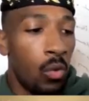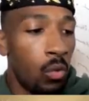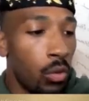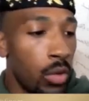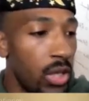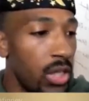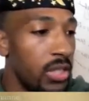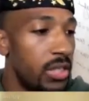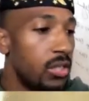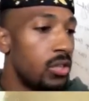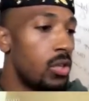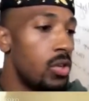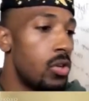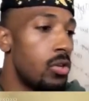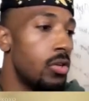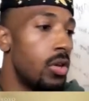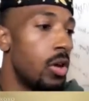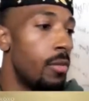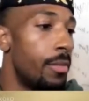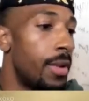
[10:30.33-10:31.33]
Really
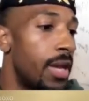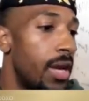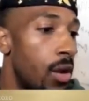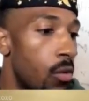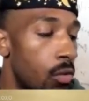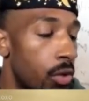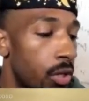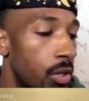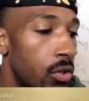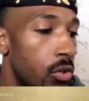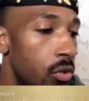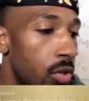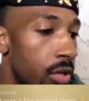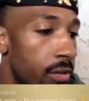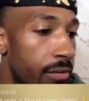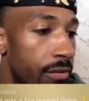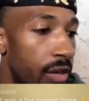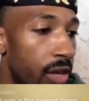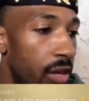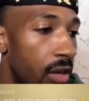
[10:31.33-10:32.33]
soon, though, man. I want to do an
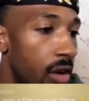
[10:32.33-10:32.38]
event in